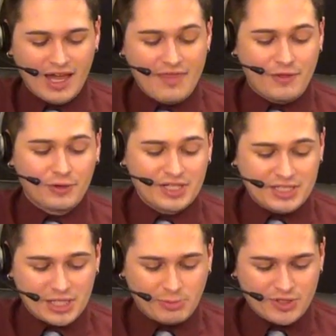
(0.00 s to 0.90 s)
And
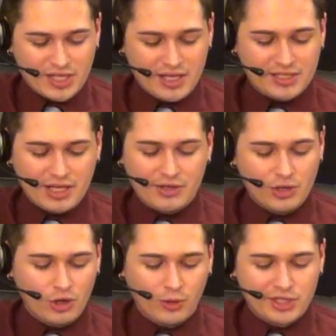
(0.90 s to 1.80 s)
36% said
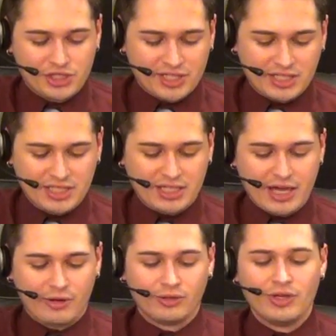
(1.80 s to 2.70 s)
no, it's just a tea
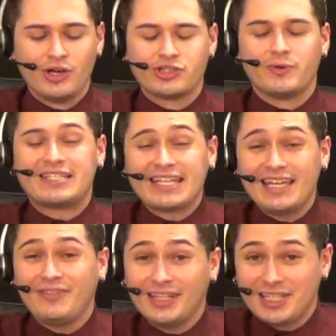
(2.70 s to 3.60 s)
kettle. So it's
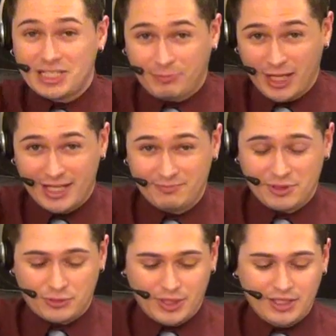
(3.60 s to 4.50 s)
evenly split
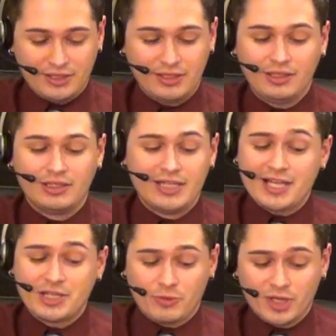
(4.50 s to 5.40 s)
between
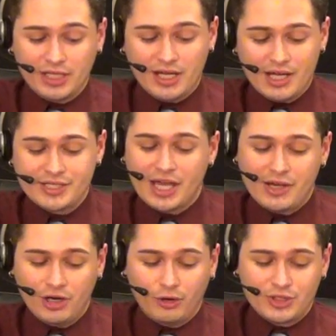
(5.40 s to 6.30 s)
yes, it really does,
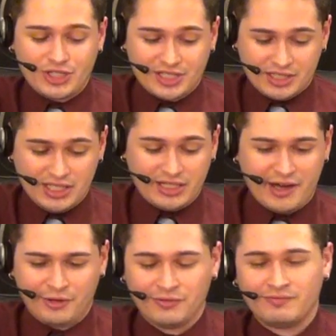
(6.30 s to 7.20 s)
and no, it's just a tea
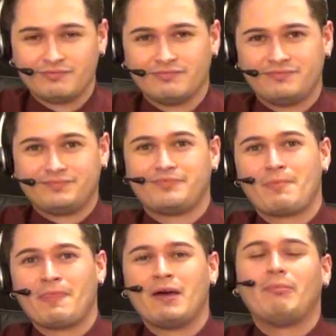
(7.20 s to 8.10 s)
kettle.
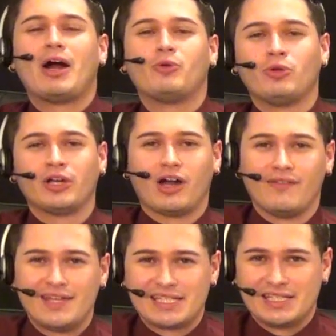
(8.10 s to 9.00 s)
My ruling
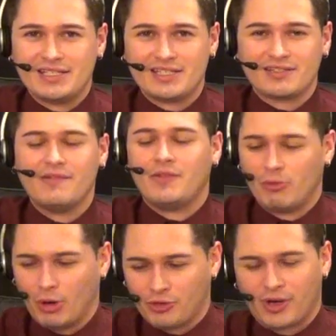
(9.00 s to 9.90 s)
on this is
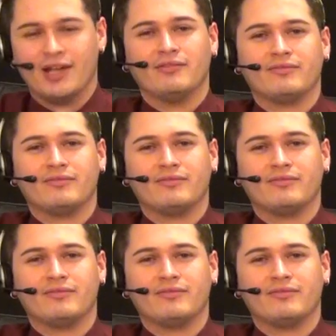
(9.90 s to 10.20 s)
they're both right.